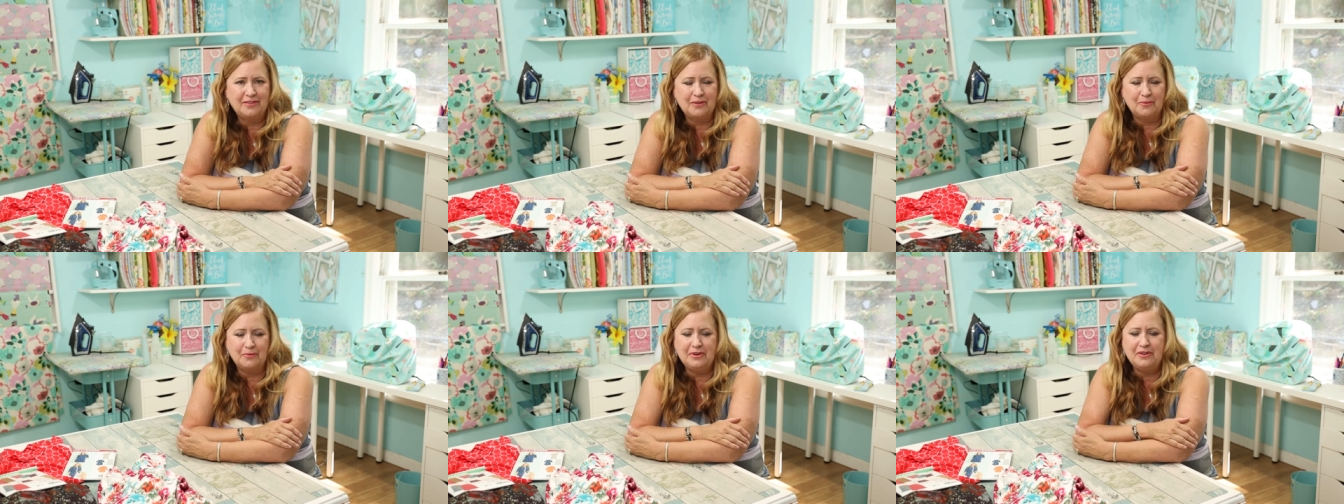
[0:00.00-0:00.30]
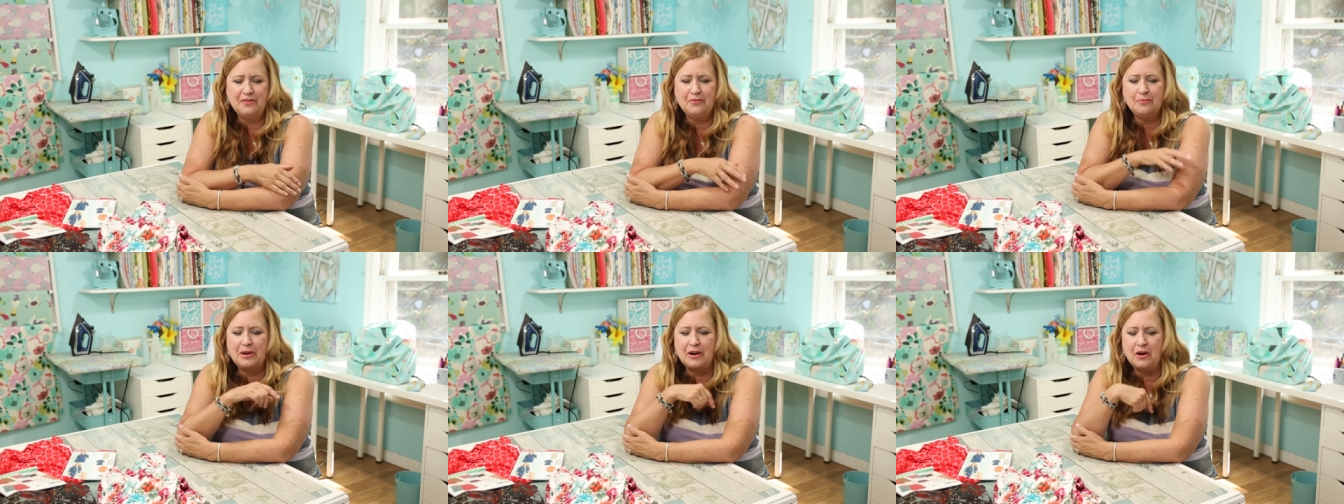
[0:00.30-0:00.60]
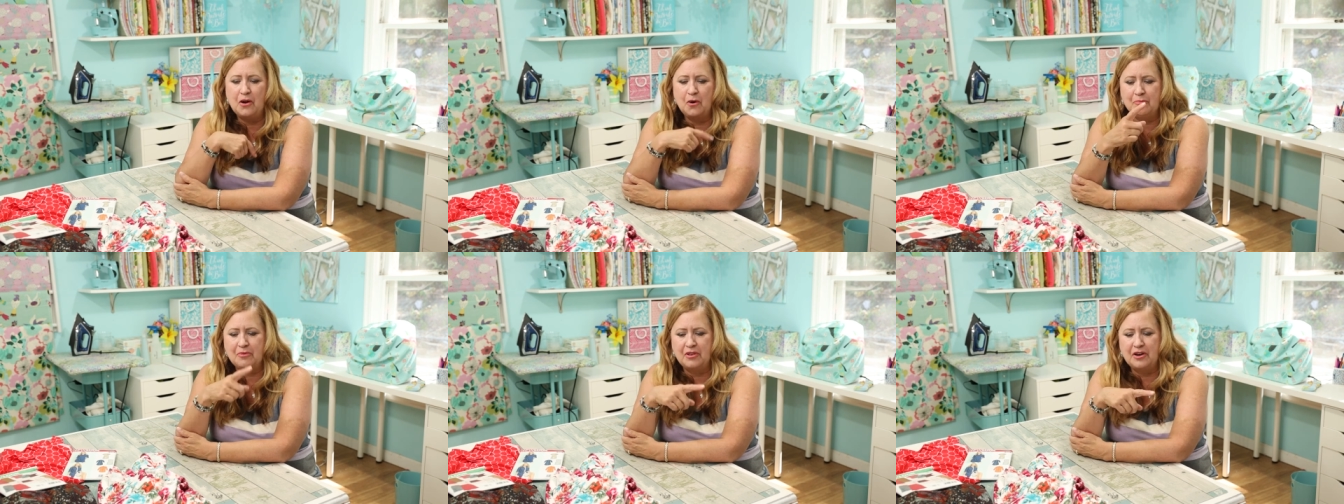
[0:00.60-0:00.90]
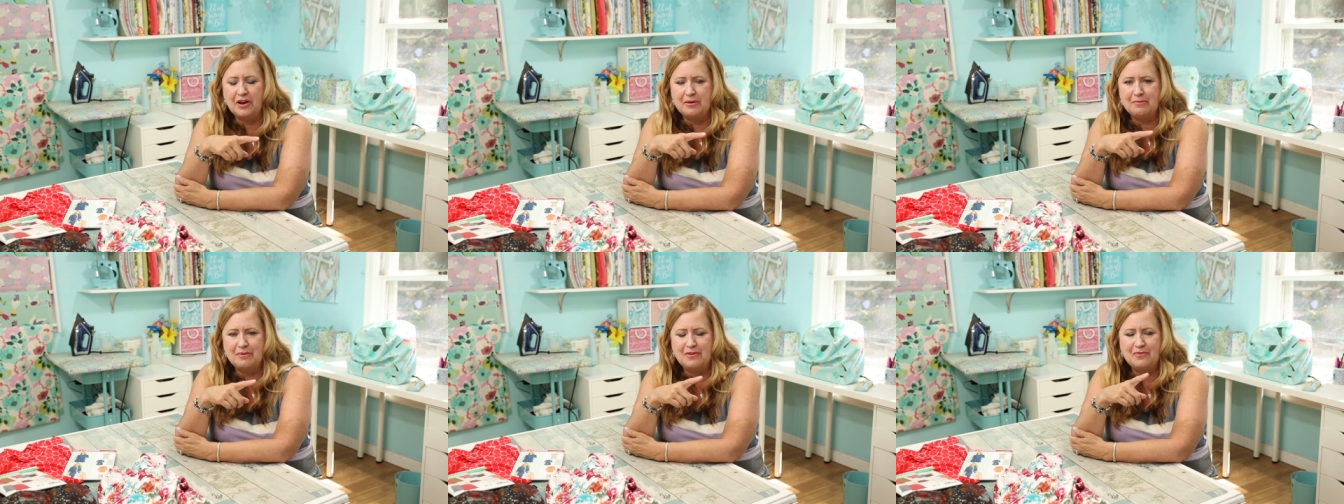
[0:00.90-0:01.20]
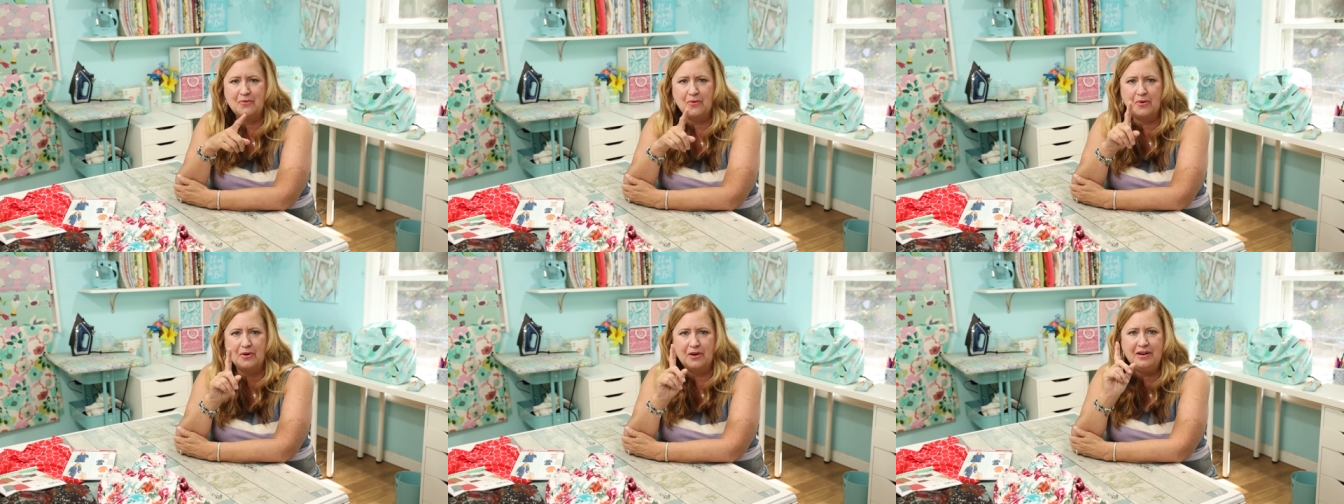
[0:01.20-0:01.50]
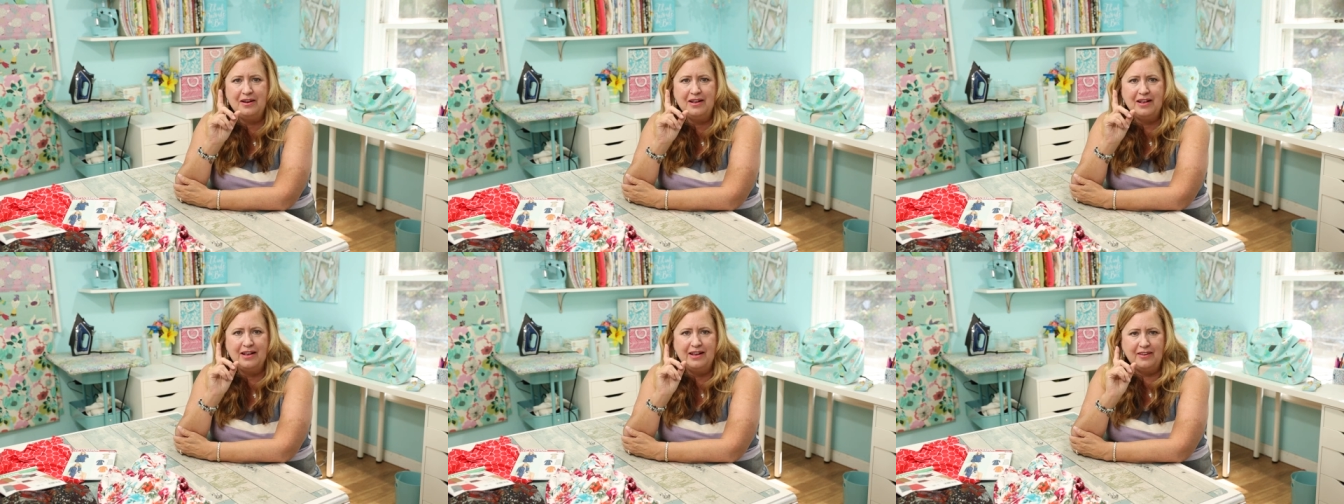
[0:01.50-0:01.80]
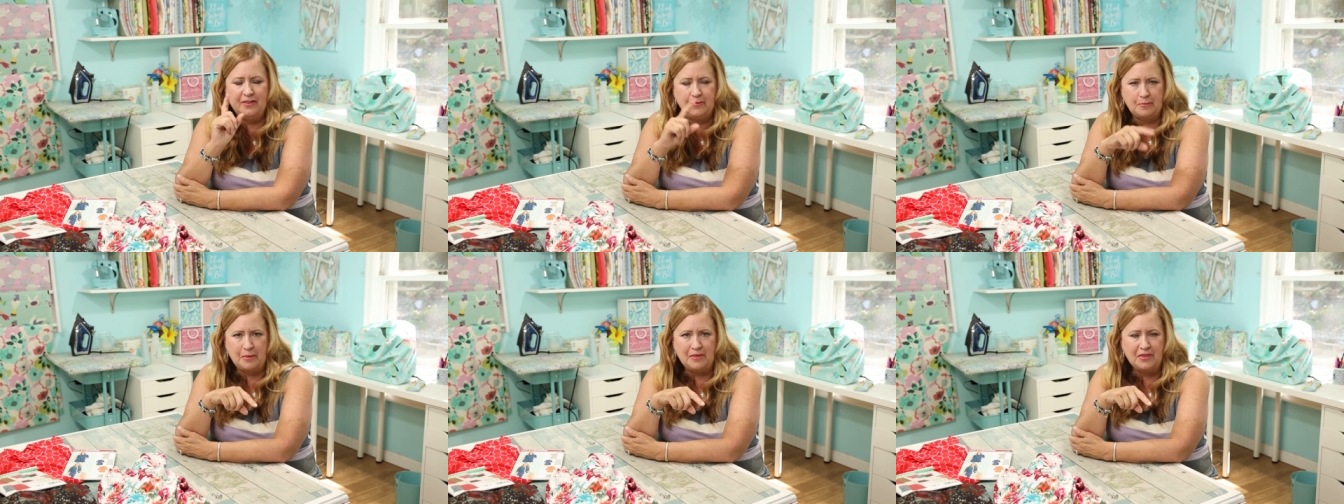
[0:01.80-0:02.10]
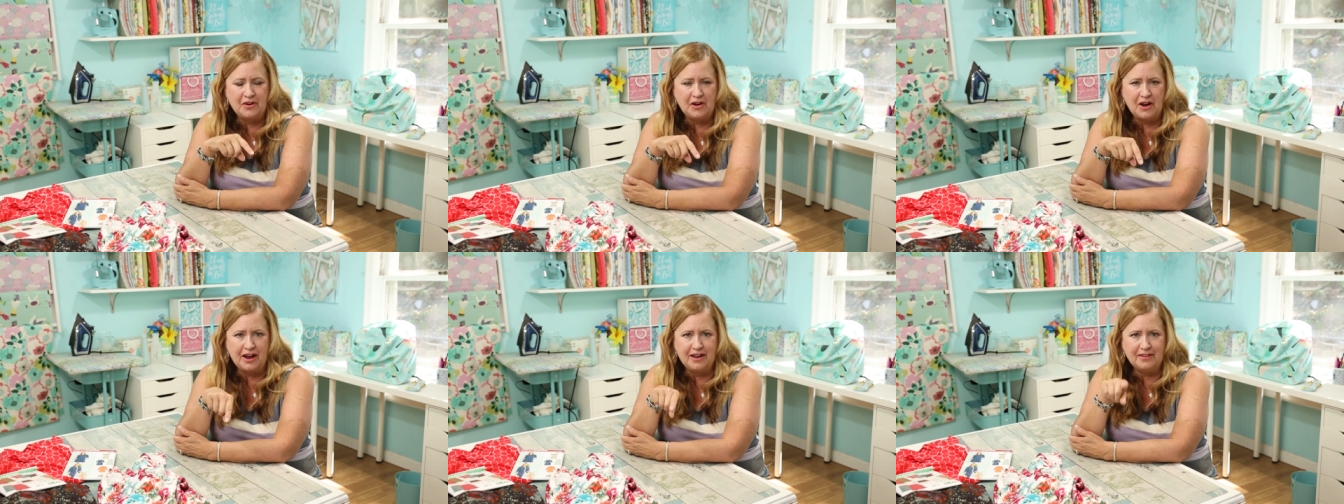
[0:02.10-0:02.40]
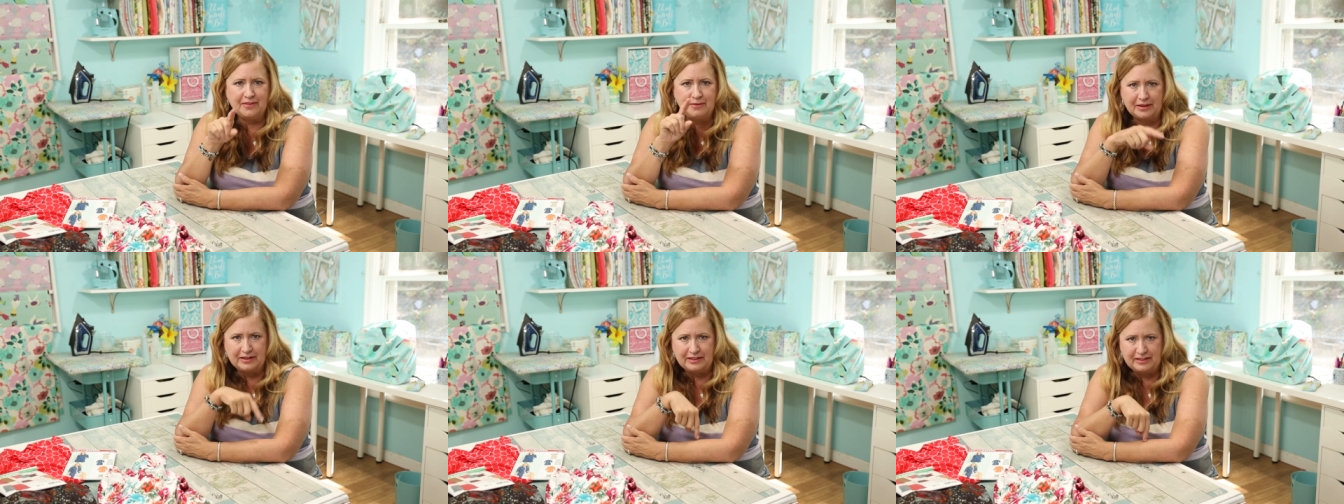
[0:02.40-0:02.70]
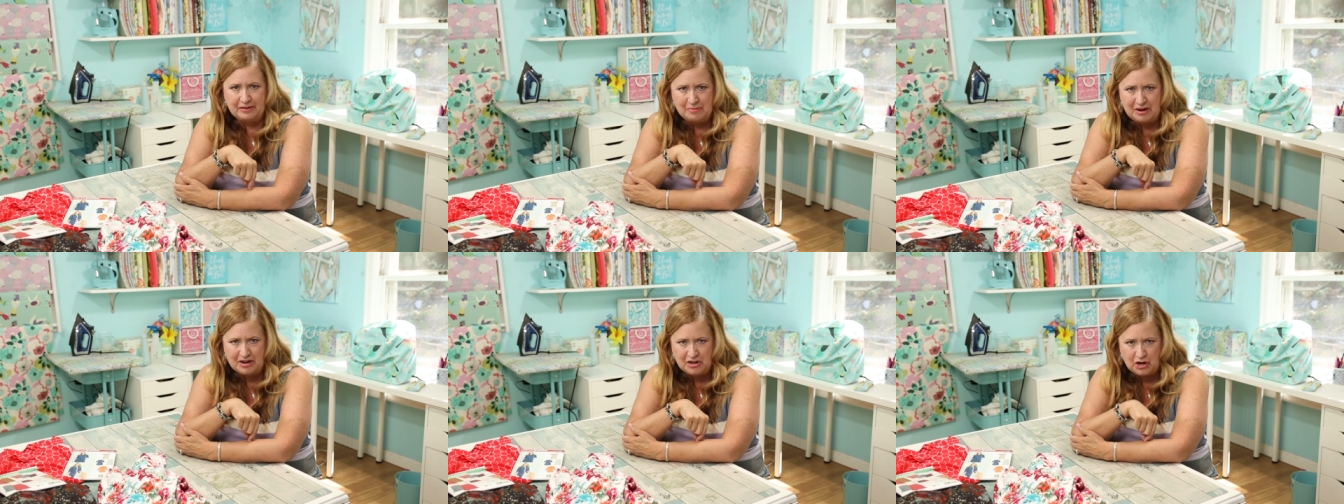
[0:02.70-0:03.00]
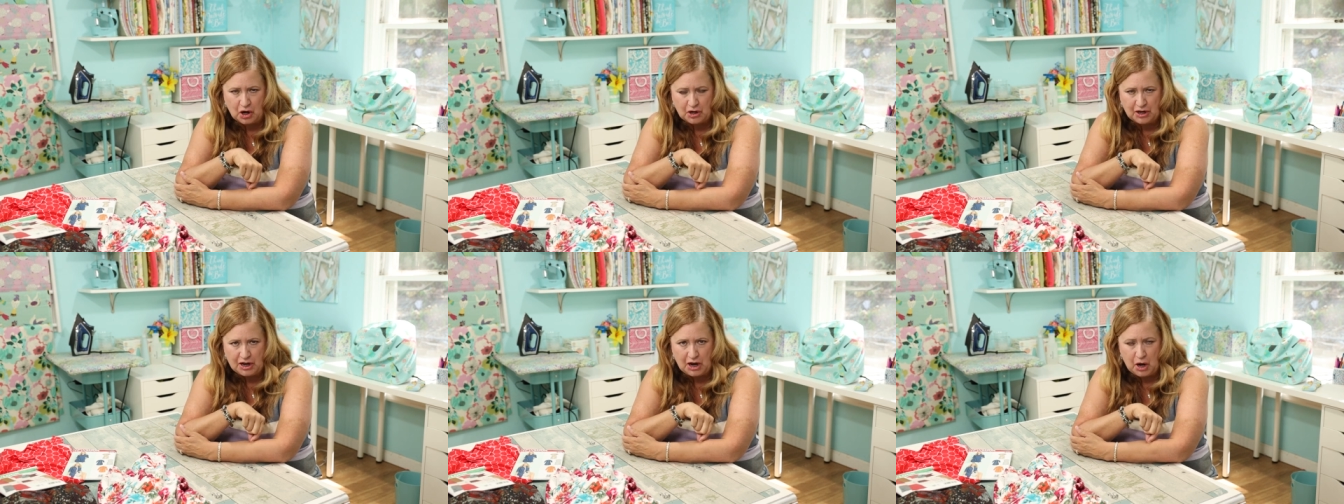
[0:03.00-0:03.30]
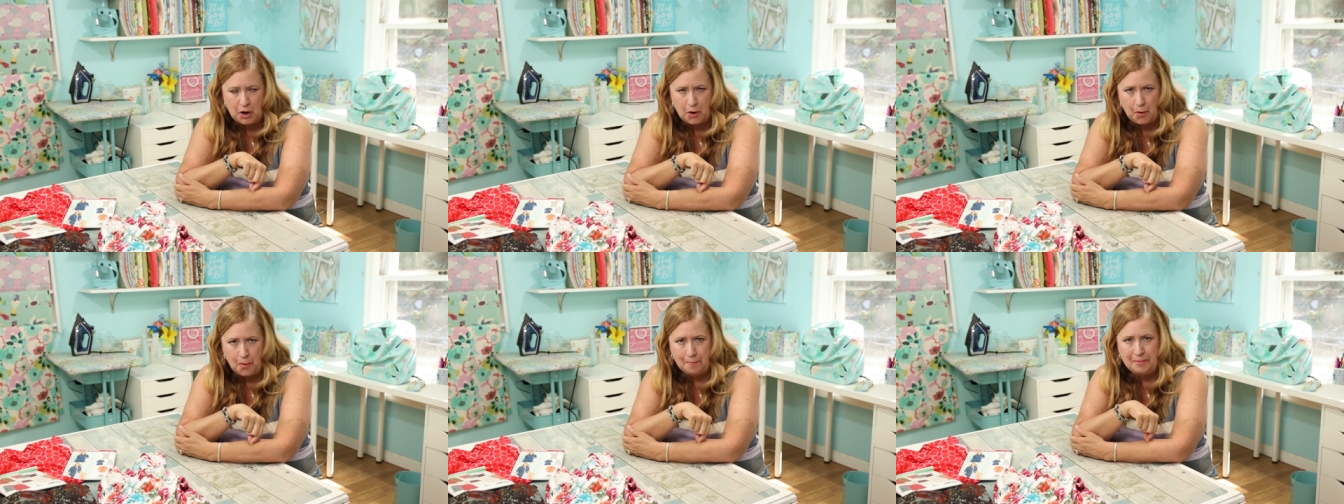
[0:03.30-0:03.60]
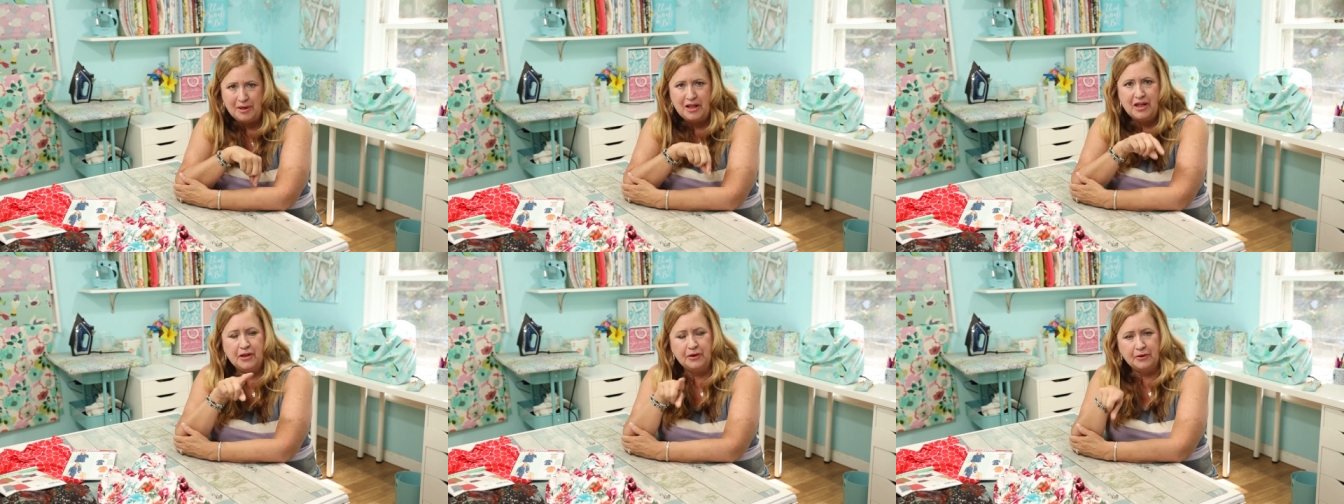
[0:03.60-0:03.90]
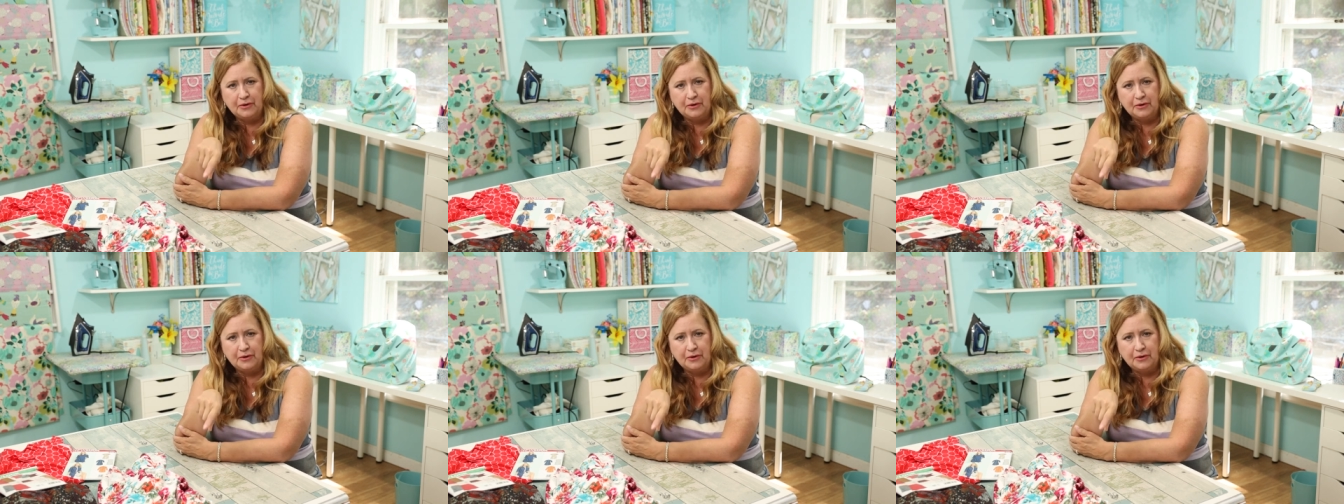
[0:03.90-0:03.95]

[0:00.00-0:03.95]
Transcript: So we just went home the night before, spent the night so I could leave my dog at home,